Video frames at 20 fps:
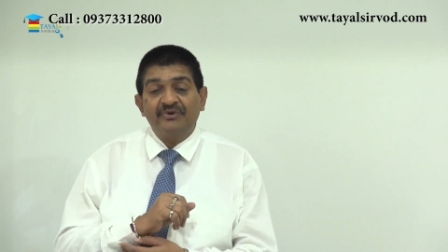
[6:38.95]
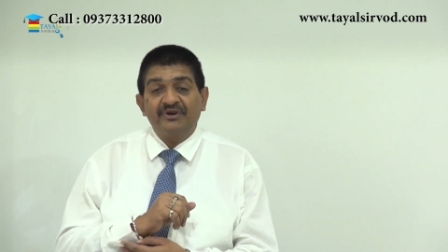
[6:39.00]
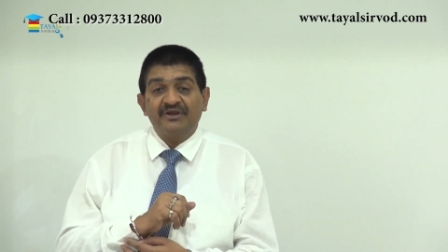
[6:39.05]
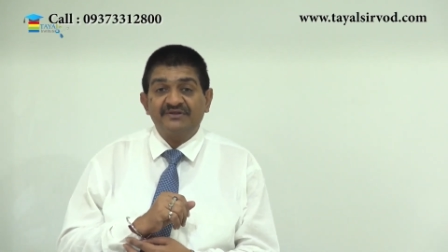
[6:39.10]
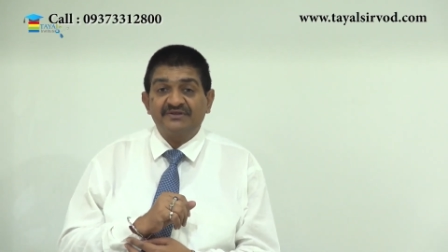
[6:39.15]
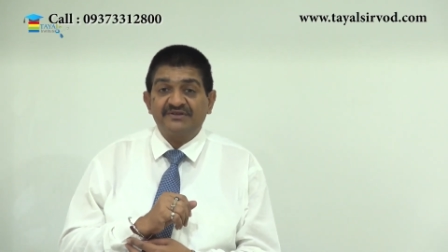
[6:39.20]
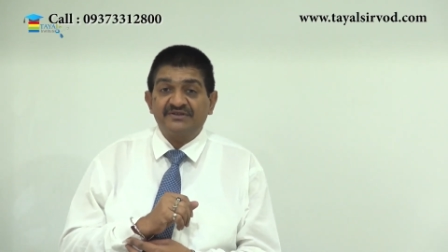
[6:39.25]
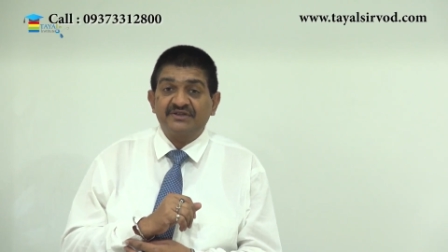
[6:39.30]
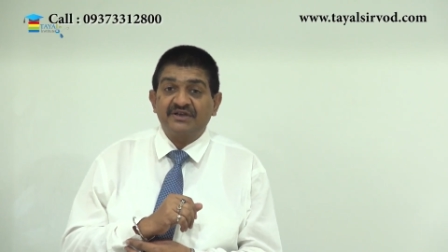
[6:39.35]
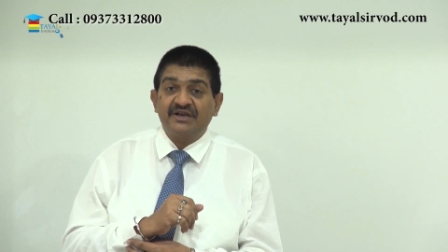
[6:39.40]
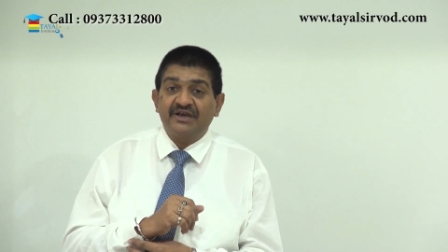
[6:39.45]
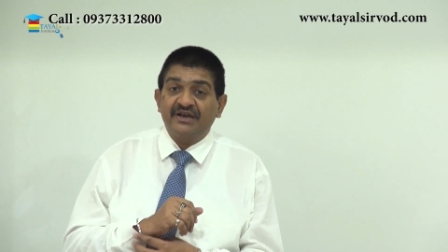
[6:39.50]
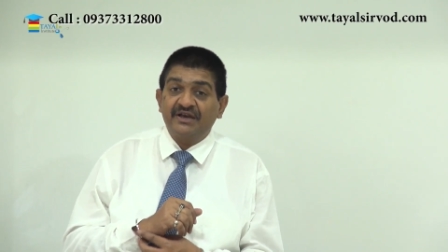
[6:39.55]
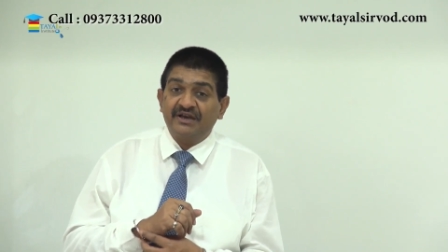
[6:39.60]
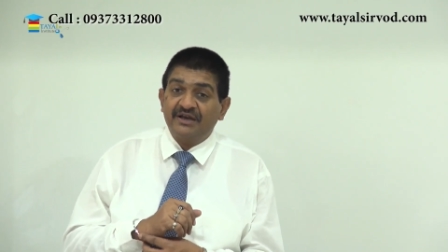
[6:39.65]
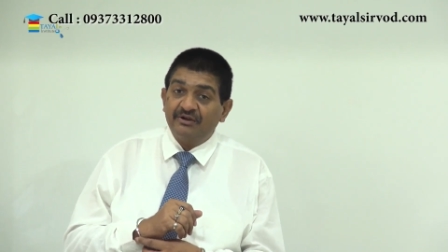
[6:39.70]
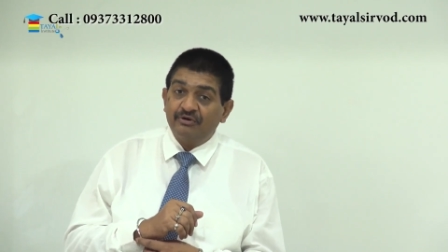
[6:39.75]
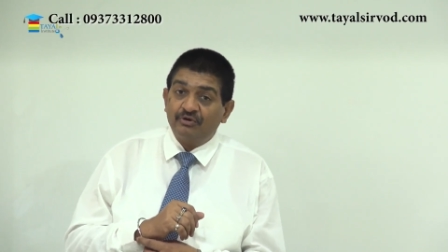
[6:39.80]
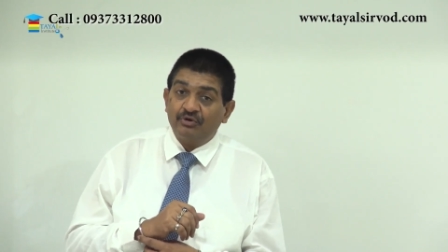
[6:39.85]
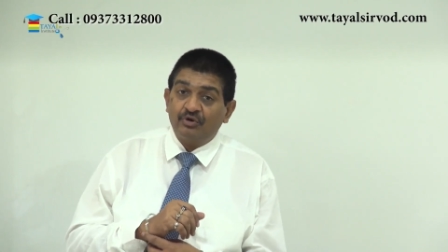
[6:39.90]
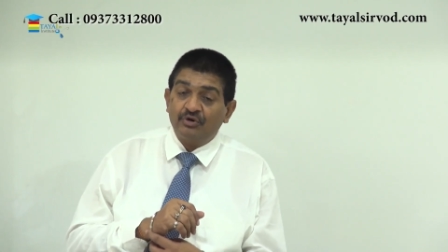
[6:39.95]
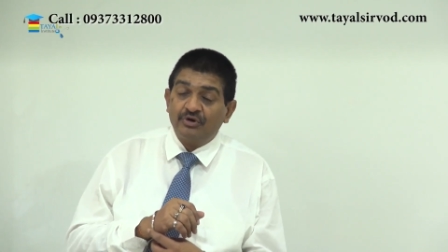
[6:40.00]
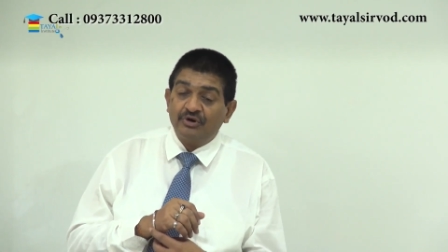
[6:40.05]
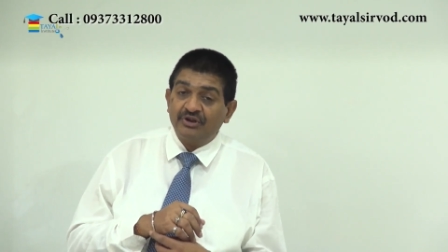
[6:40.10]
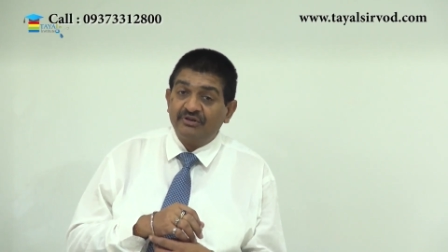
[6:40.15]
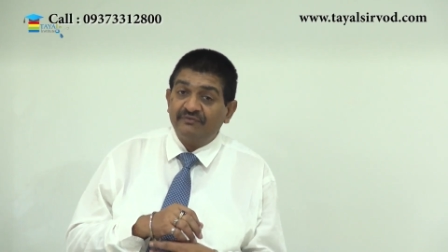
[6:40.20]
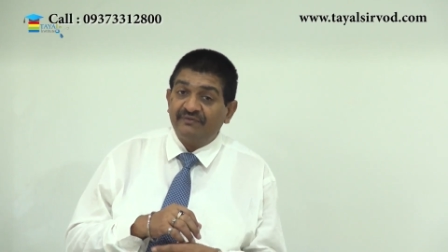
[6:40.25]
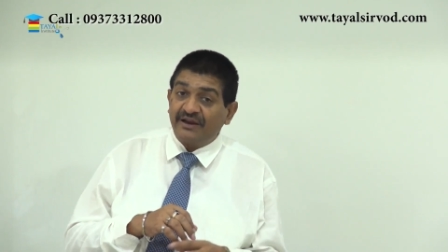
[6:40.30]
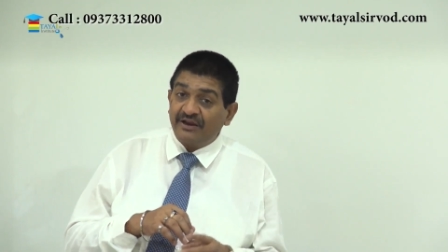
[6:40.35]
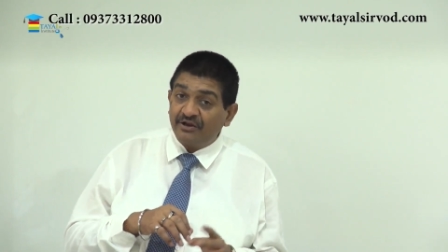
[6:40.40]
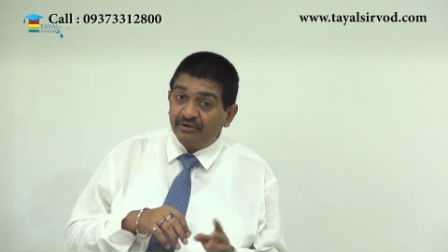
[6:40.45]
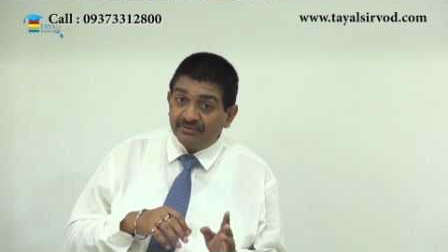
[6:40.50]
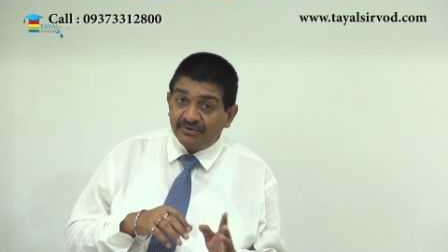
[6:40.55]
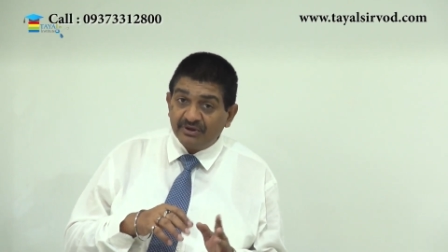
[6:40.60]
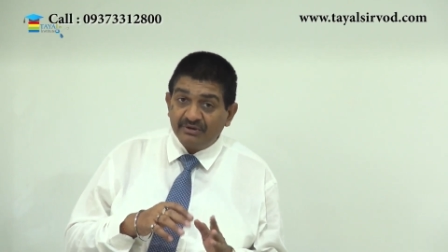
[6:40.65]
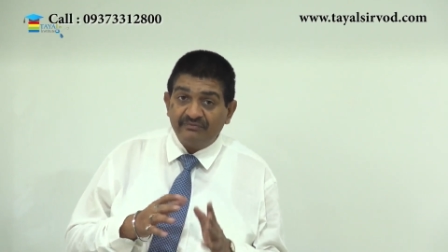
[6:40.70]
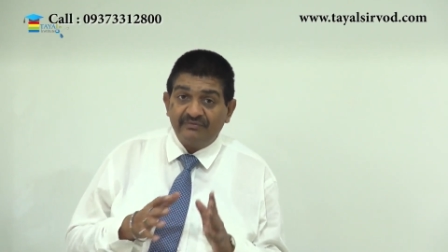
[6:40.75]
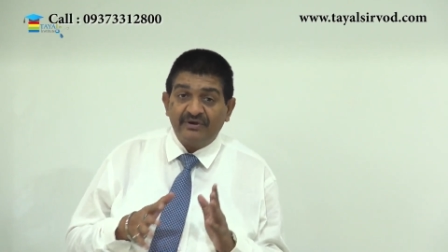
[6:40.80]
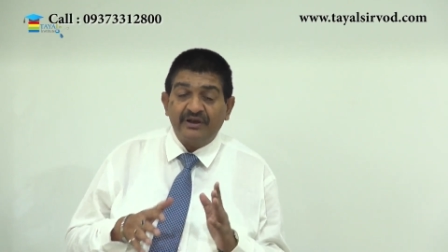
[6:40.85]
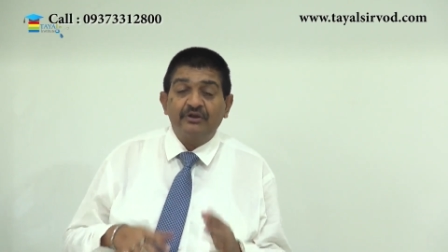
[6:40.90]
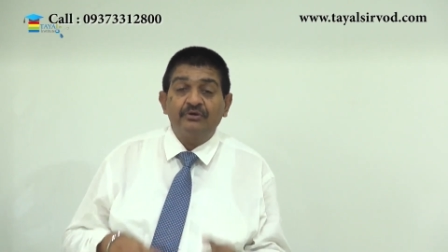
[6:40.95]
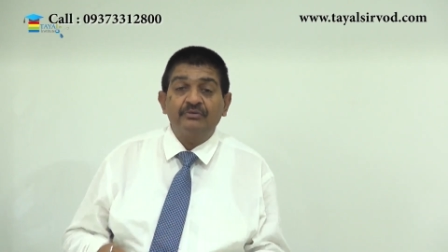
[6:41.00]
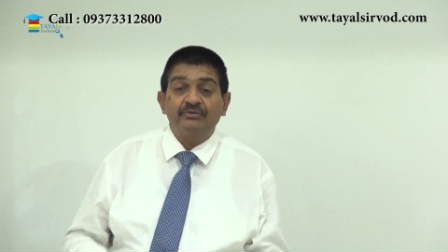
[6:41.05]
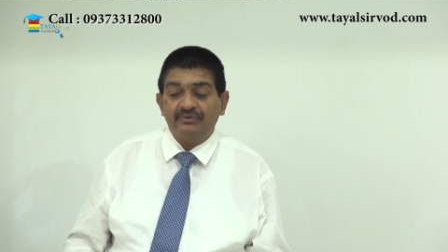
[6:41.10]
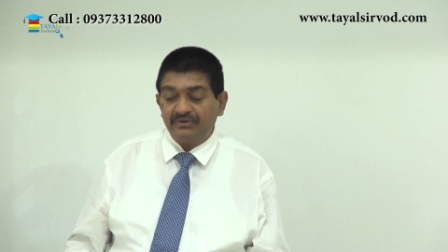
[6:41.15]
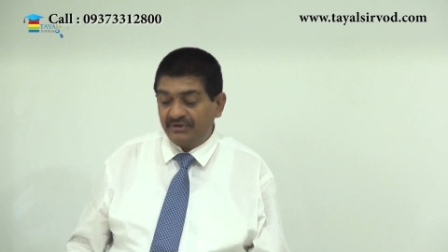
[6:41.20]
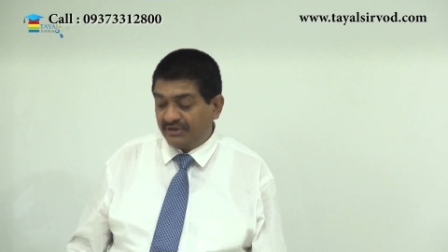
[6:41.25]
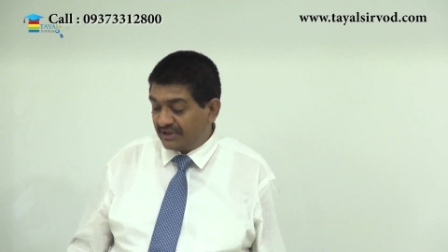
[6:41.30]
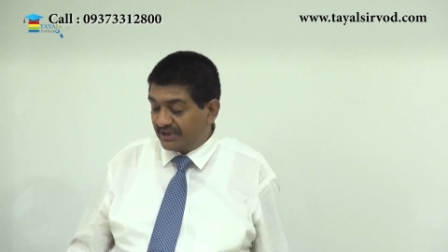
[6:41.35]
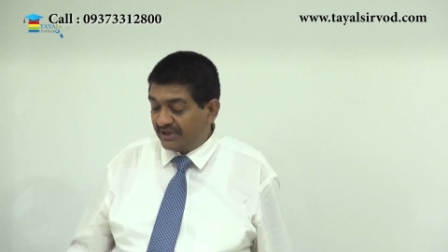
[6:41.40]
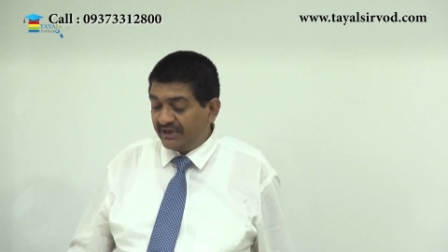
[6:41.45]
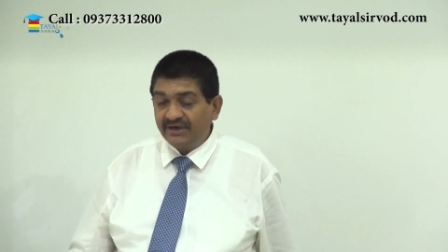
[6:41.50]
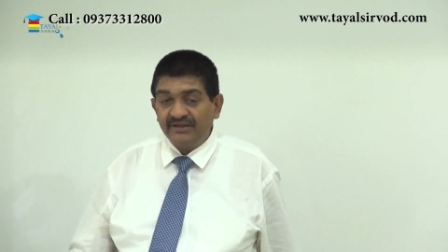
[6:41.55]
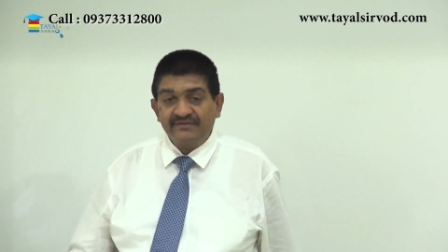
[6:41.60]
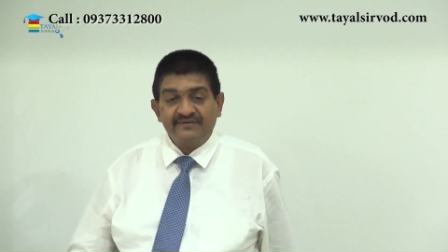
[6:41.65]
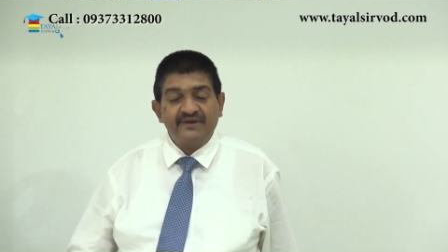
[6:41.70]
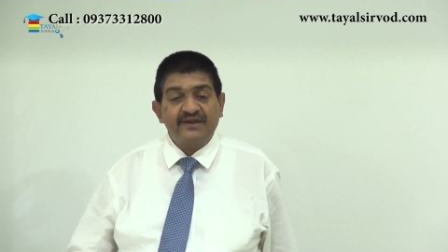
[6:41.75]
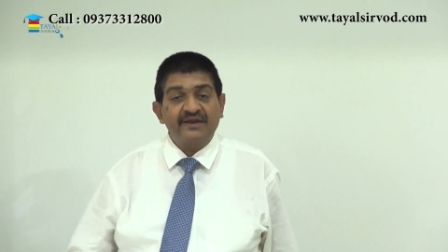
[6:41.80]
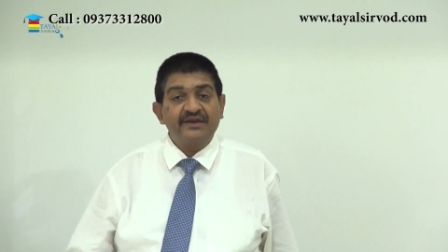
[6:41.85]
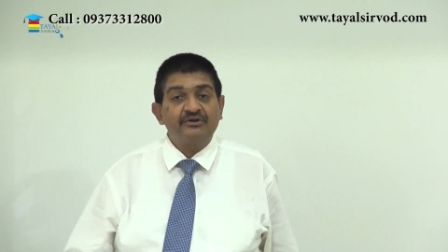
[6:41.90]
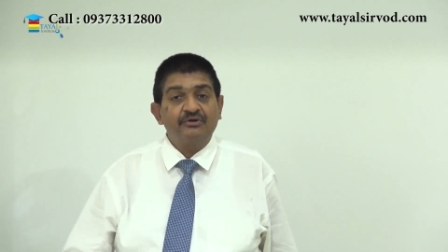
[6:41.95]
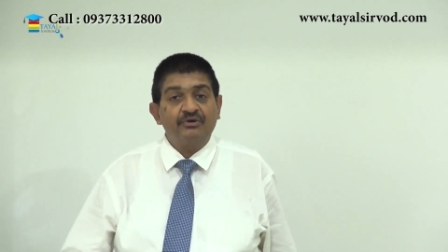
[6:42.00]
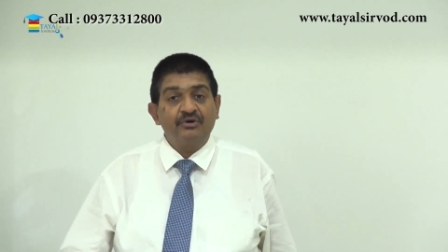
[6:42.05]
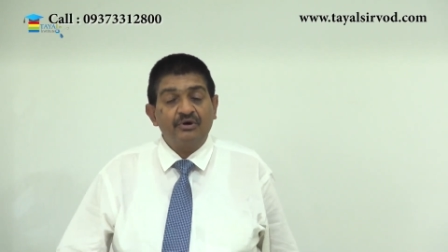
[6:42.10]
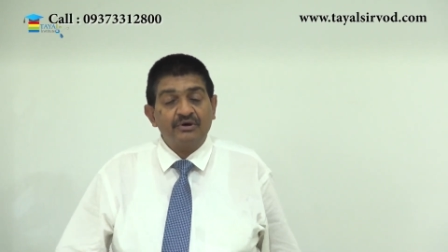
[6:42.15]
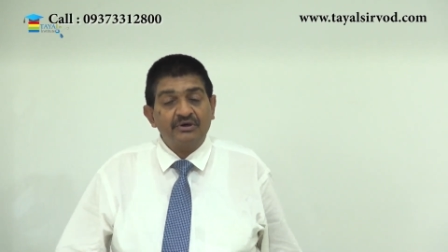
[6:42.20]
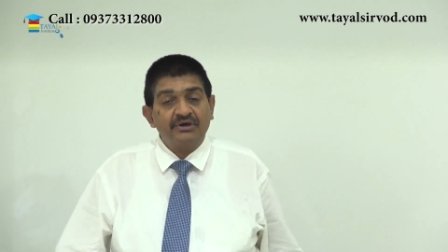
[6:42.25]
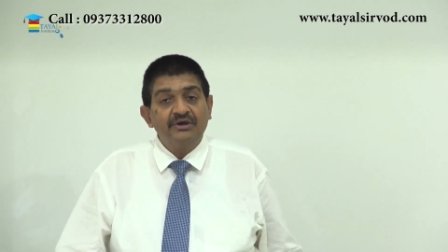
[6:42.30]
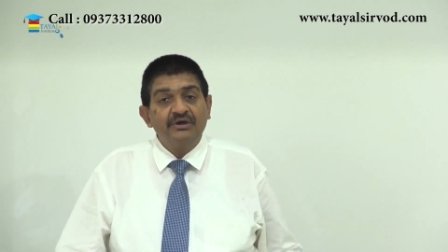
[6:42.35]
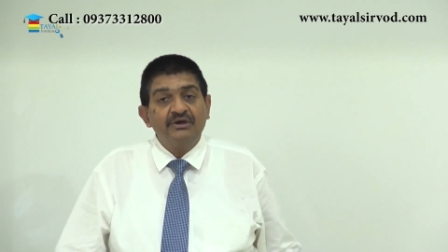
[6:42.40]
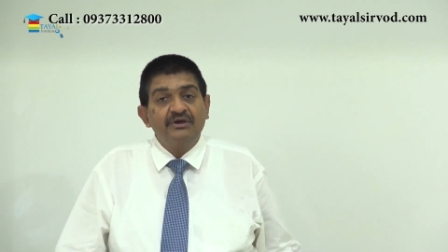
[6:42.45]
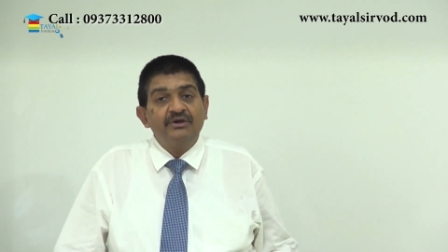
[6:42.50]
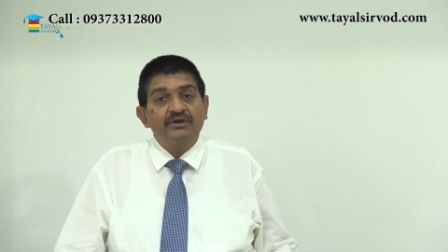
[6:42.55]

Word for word: been assessed correctly or not or the value of the value declared is correct or not